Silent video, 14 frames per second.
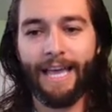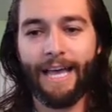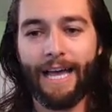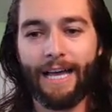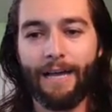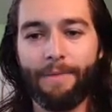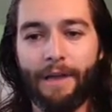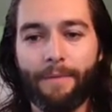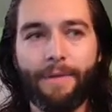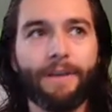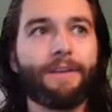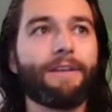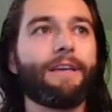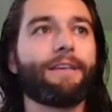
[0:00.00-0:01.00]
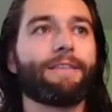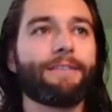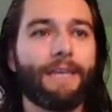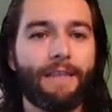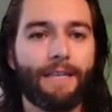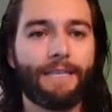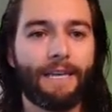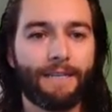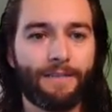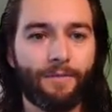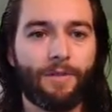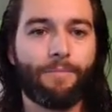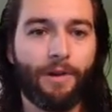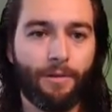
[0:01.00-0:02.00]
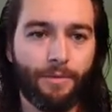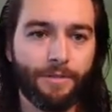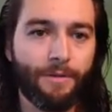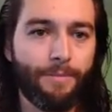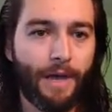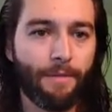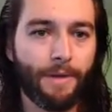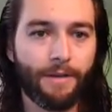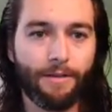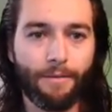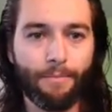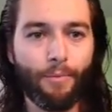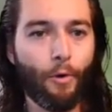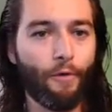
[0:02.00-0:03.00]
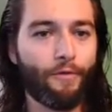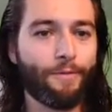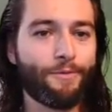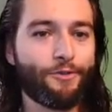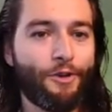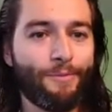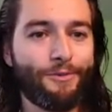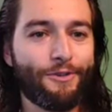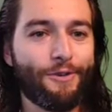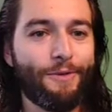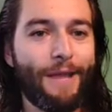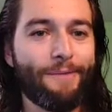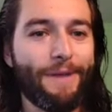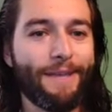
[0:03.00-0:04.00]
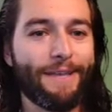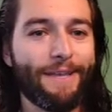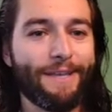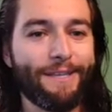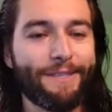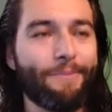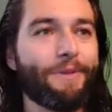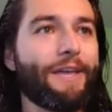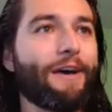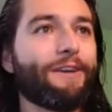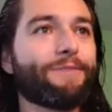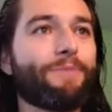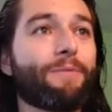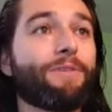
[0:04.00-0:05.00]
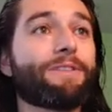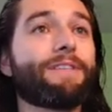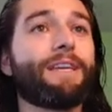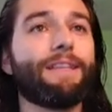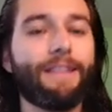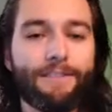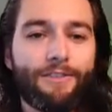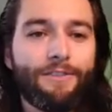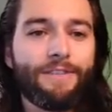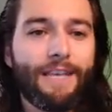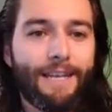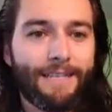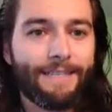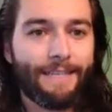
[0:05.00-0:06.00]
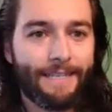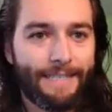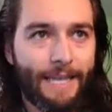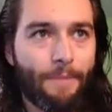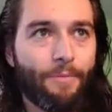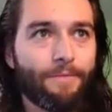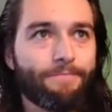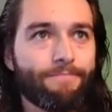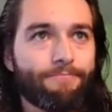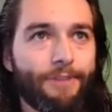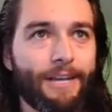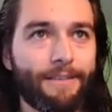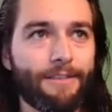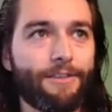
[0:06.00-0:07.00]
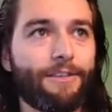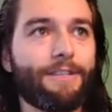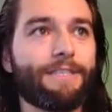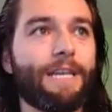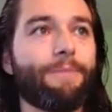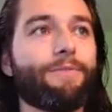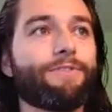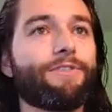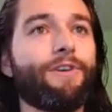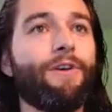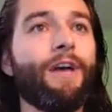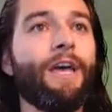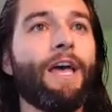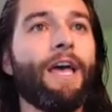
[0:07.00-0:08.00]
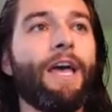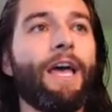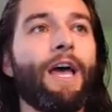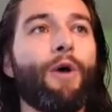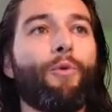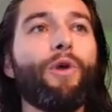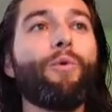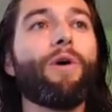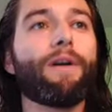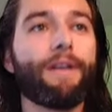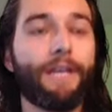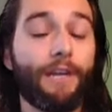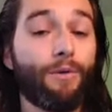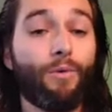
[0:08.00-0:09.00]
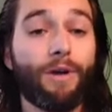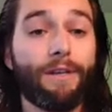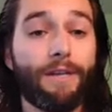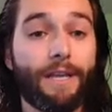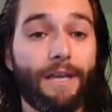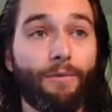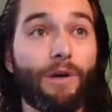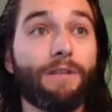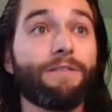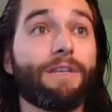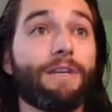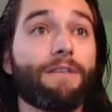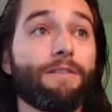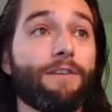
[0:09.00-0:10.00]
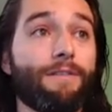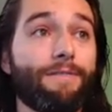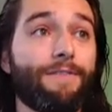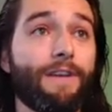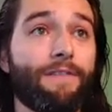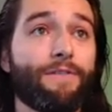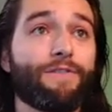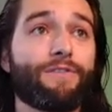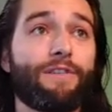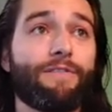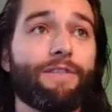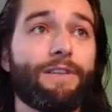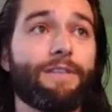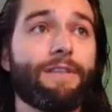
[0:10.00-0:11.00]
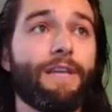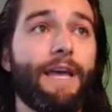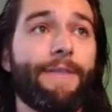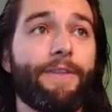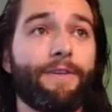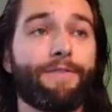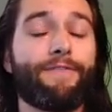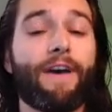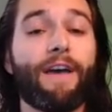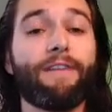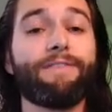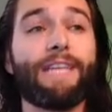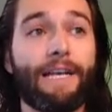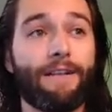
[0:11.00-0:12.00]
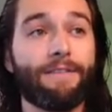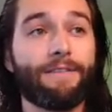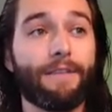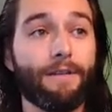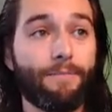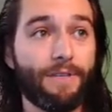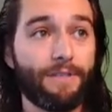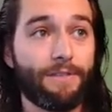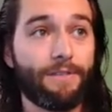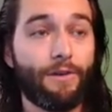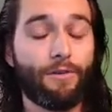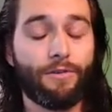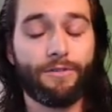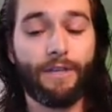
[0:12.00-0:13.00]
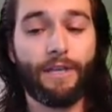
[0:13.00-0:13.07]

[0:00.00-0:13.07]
Now, I'm not going to say that's actually what the parable is about. I'm not going to pull from scripture and make it something else, but I'm going to say, let's use that as an example, right? It's a good example. So we want to hear one day, well done, good and faithful servant. And there's 5 talents that a business owner